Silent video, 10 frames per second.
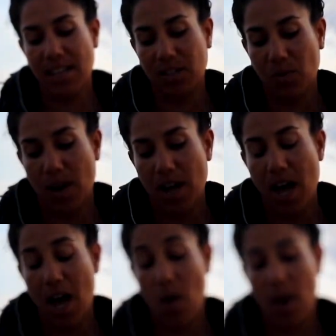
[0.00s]
That's
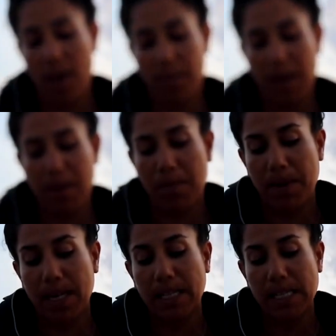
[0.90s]
how I pay my
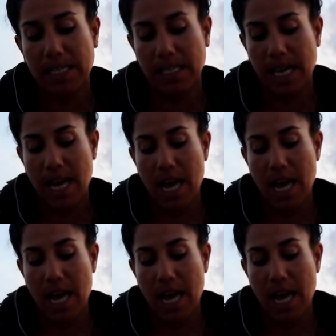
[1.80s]
bills.